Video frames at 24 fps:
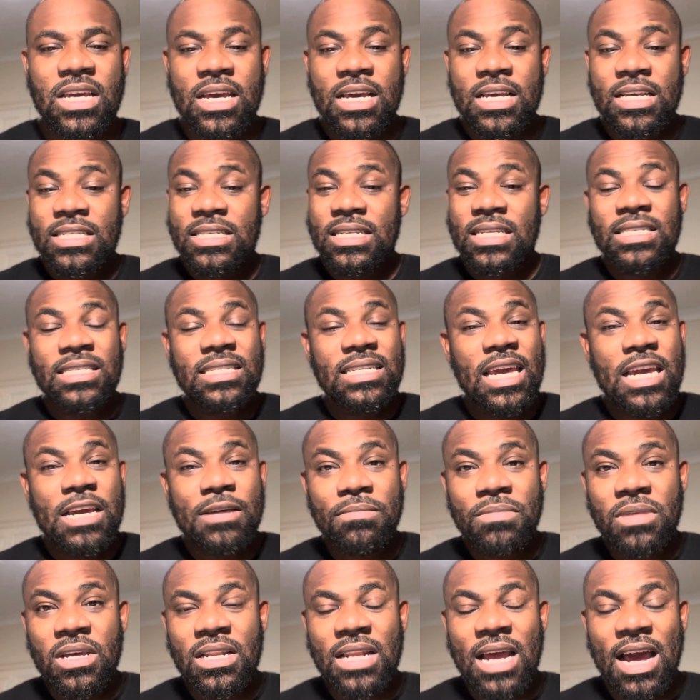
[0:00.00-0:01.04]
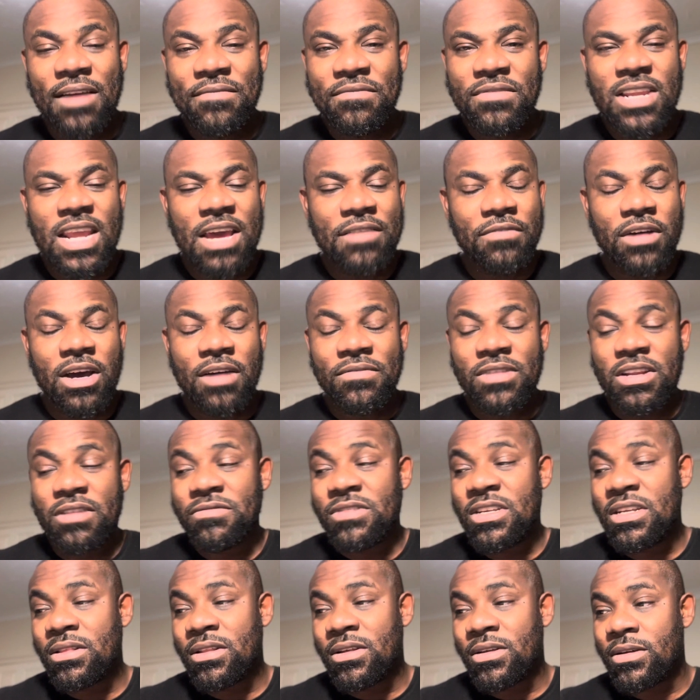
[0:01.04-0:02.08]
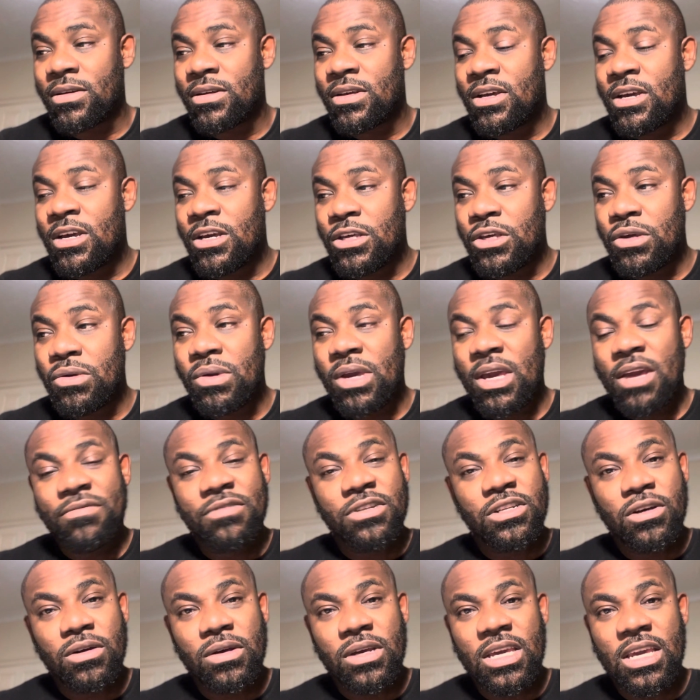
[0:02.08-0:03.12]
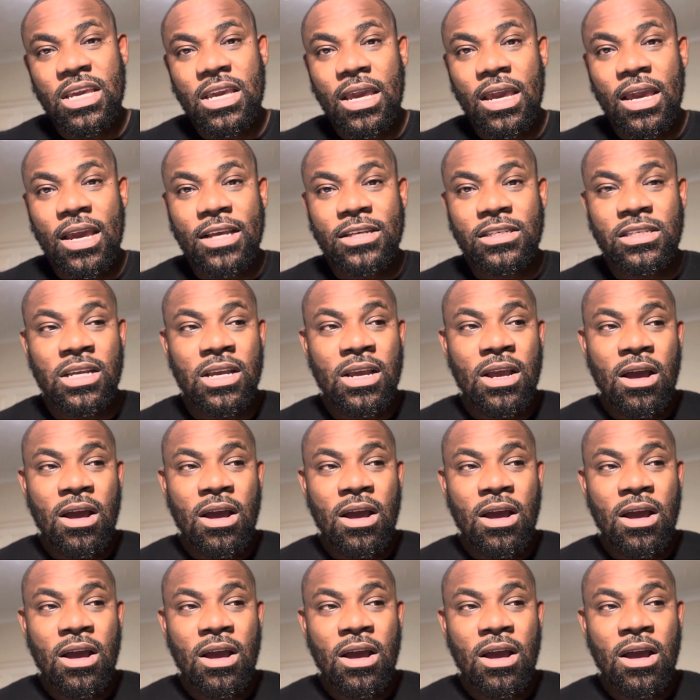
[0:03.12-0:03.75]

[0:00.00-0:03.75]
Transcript: It's the same thing. I've lived in the UK for donkey years.